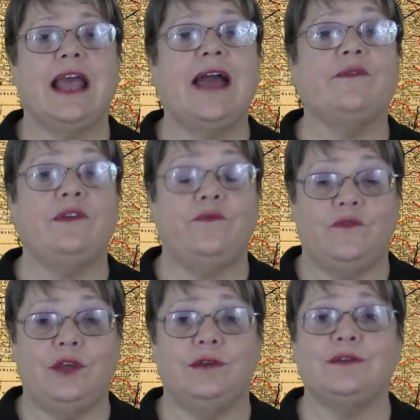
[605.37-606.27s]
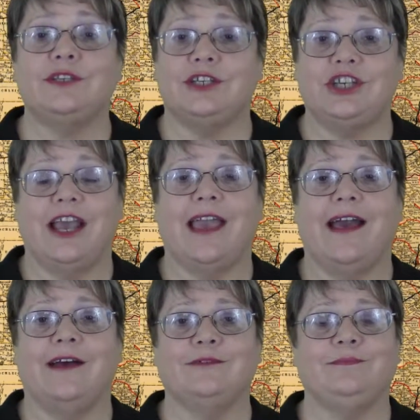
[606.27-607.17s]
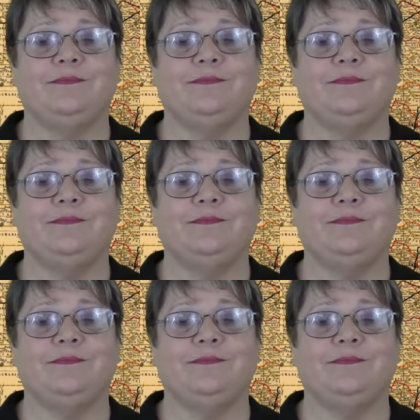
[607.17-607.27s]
have refused to check out.